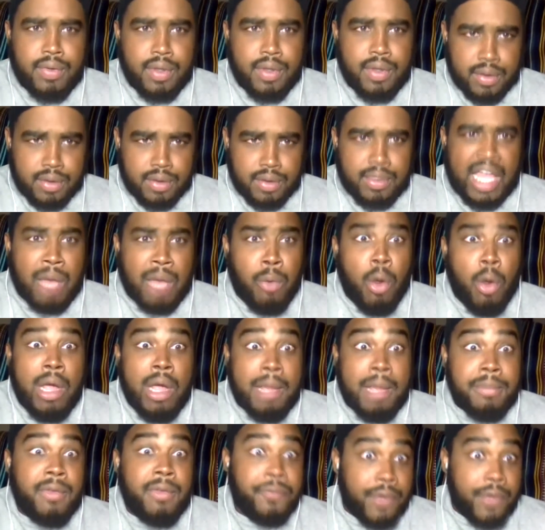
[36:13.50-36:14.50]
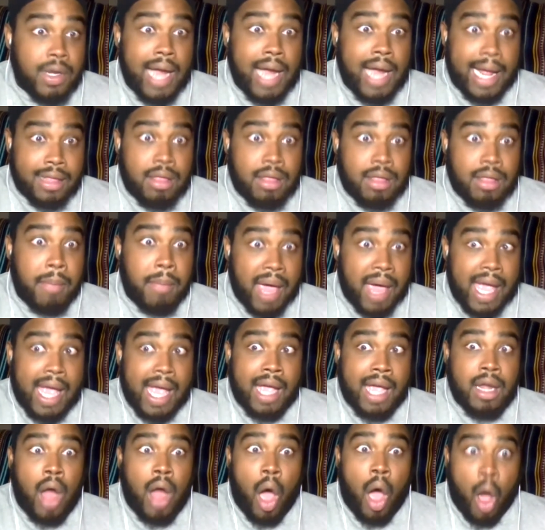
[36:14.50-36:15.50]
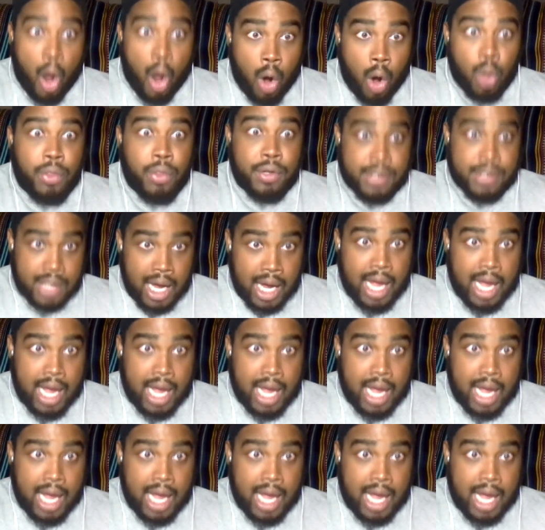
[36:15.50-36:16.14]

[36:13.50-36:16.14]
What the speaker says: They want him to feel like the man all the time.